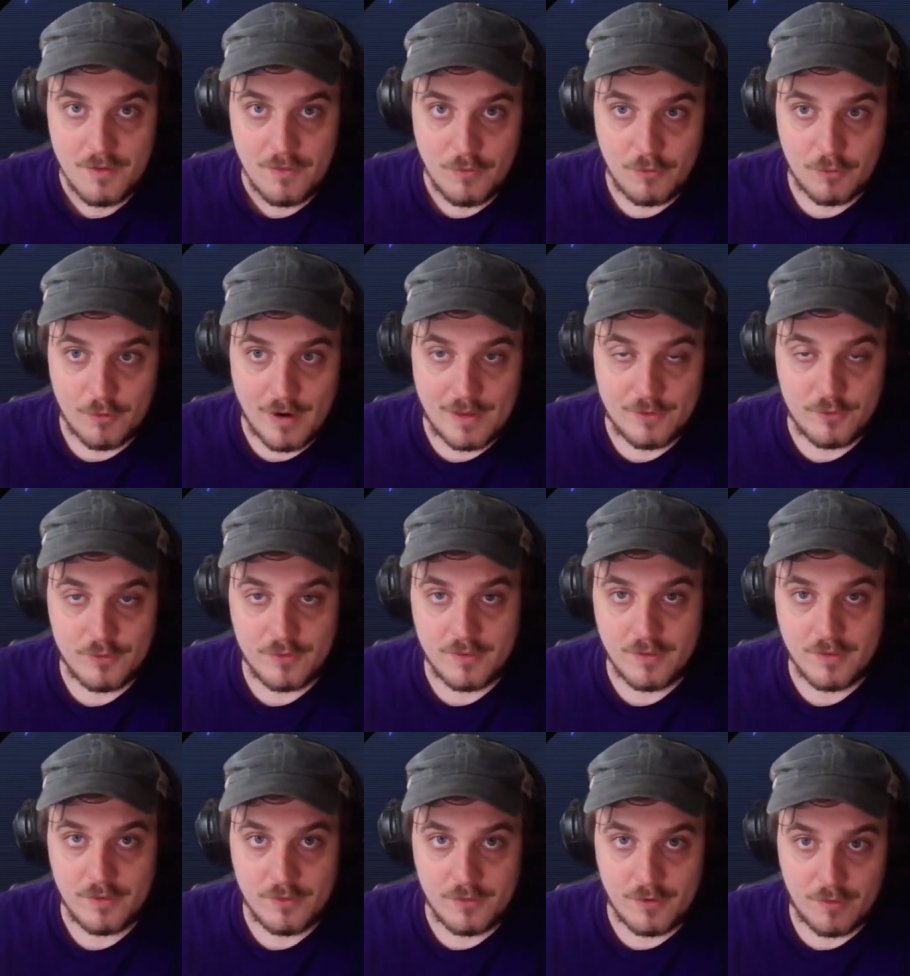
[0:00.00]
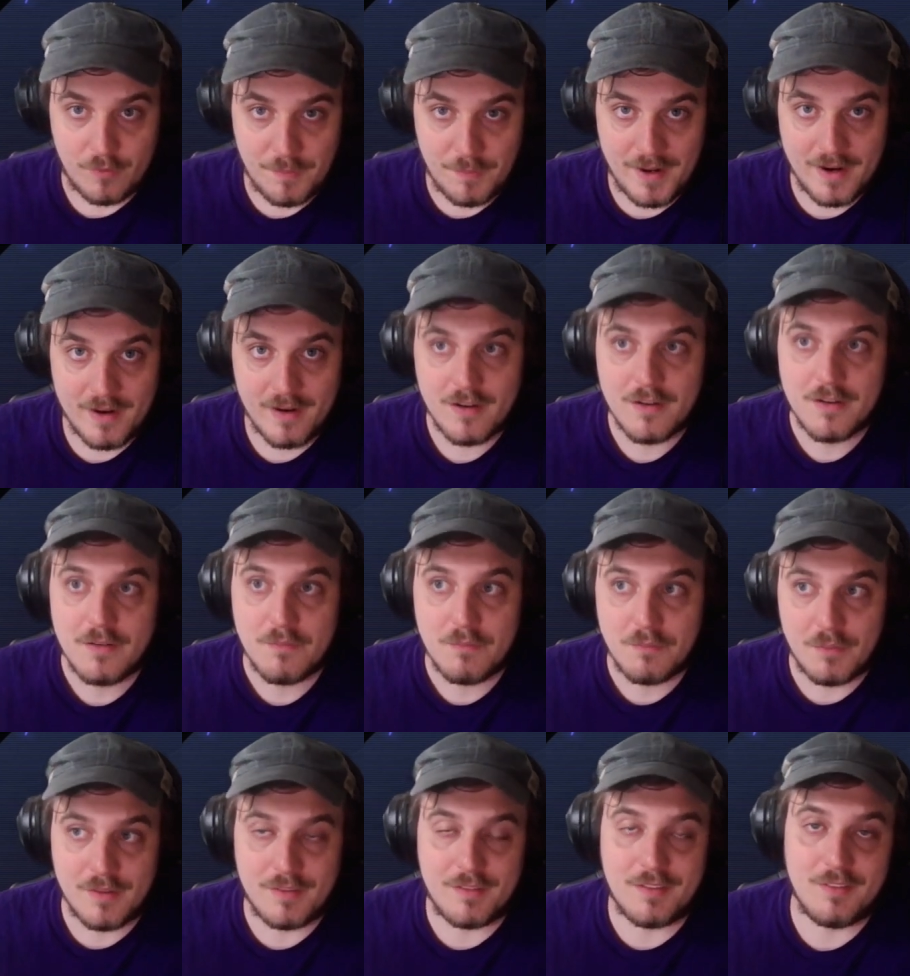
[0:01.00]
scratch to, to spare
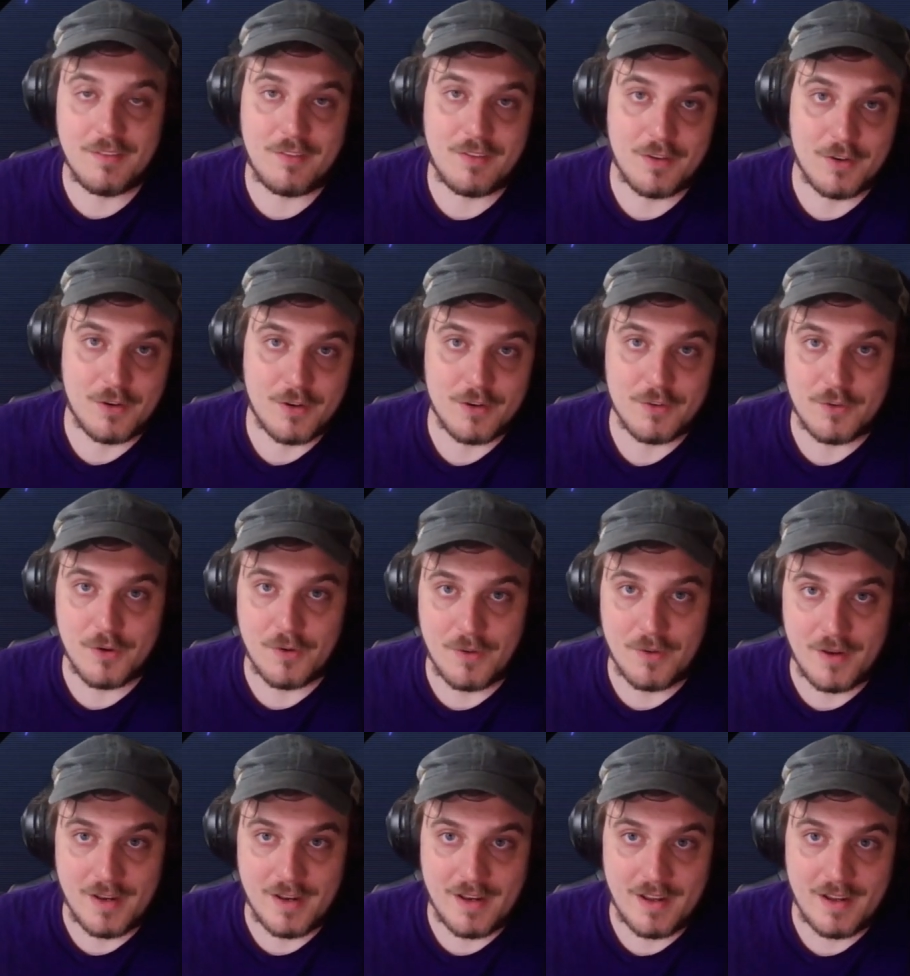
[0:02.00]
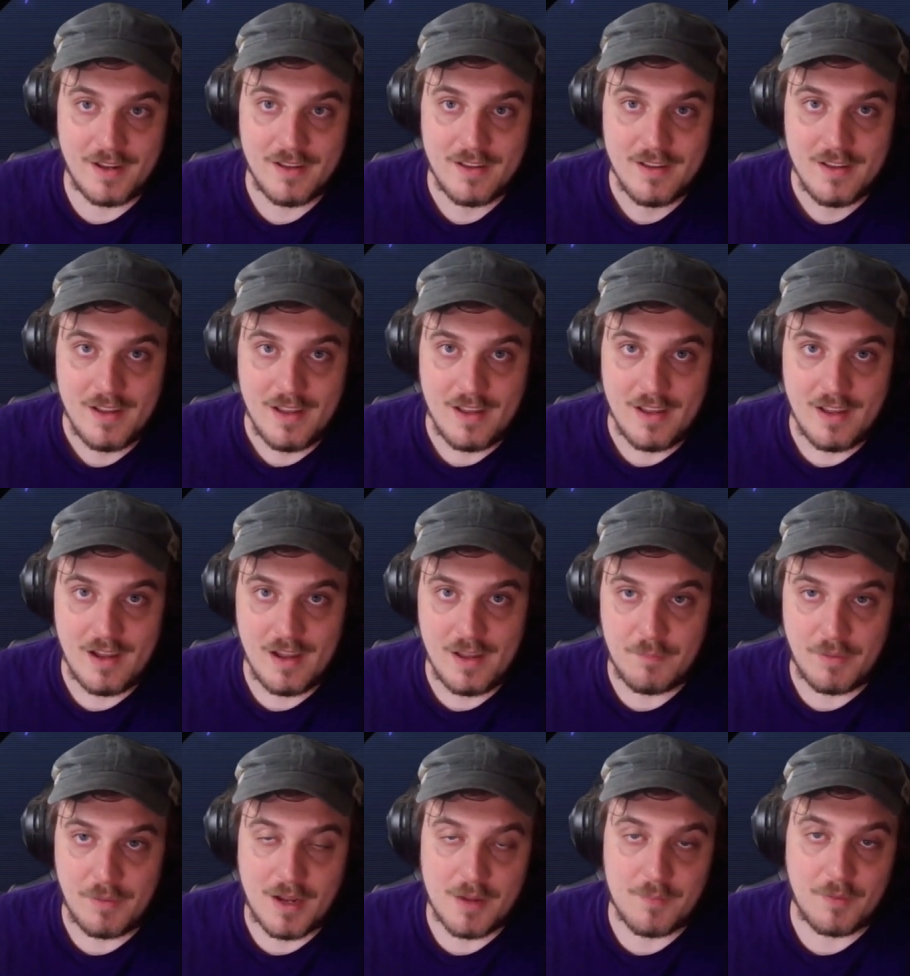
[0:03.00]
please consider donating
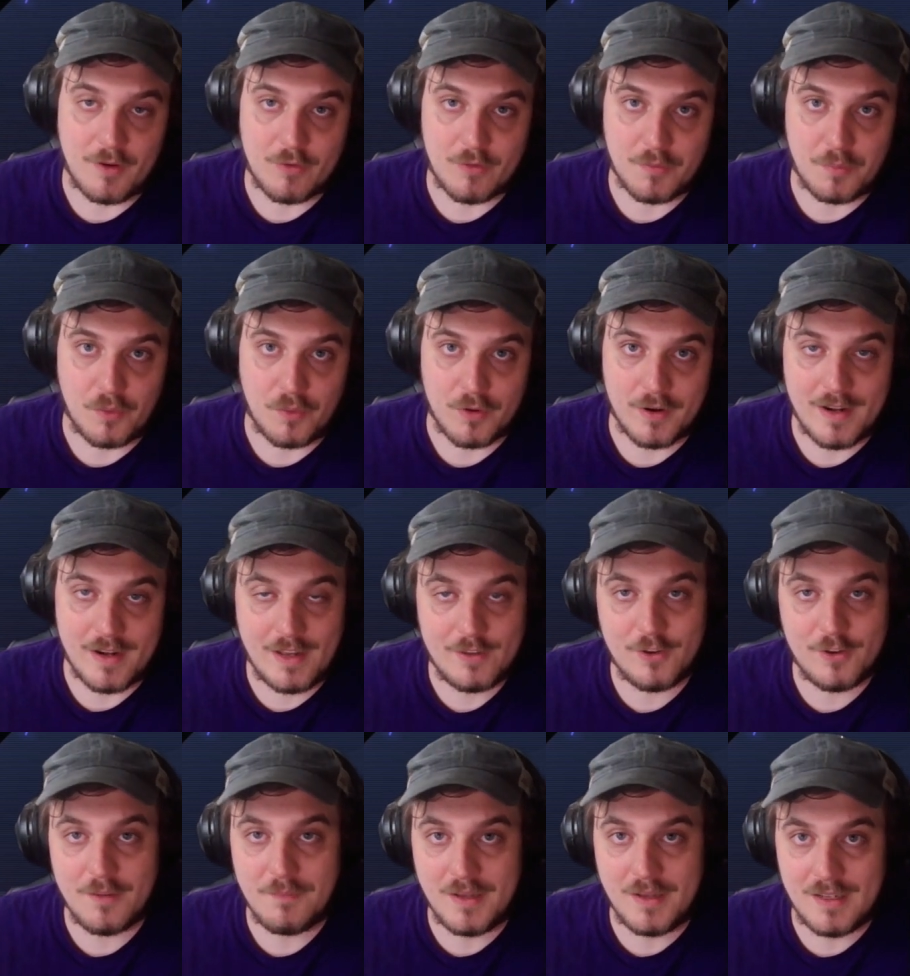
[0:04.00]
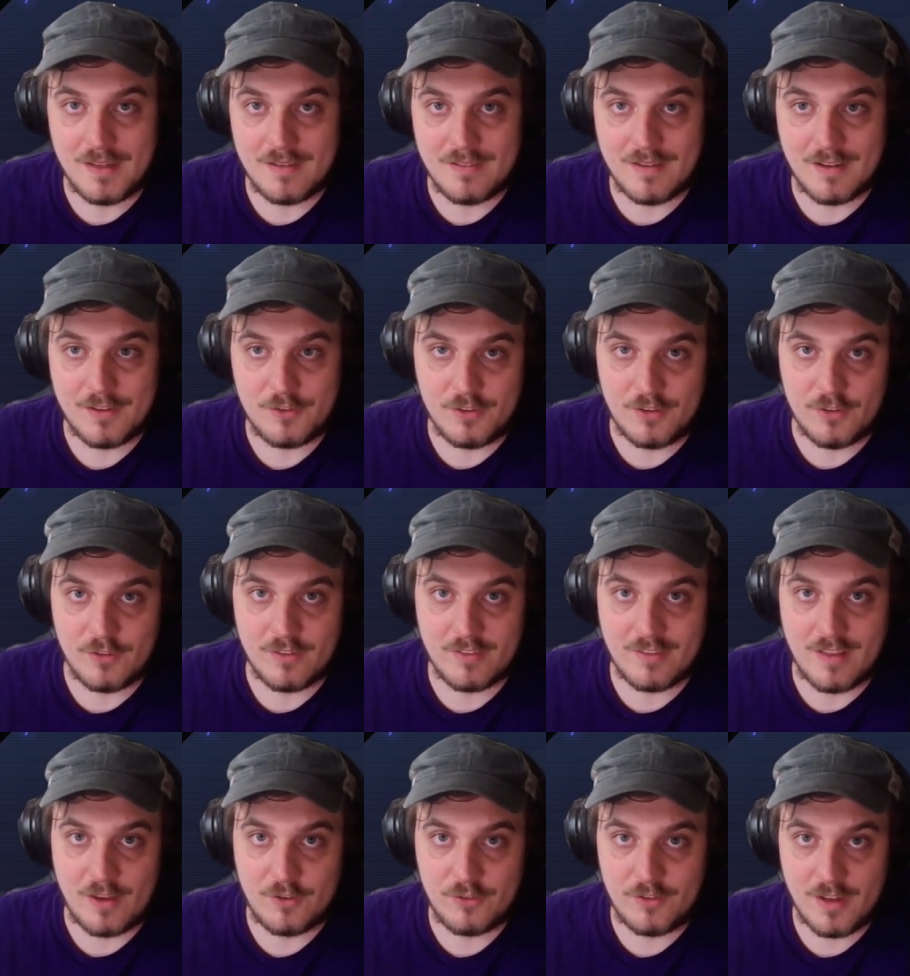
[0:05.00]
and becoming a supporter at himedia.gg
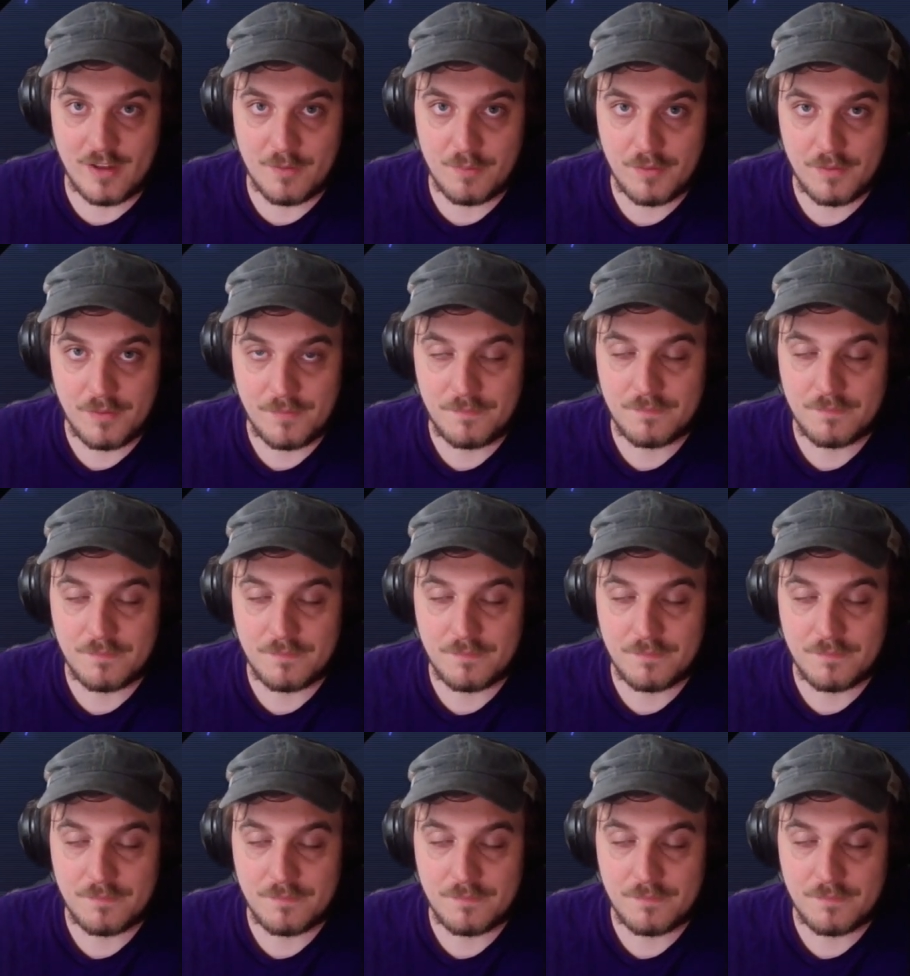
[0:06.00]
slash tip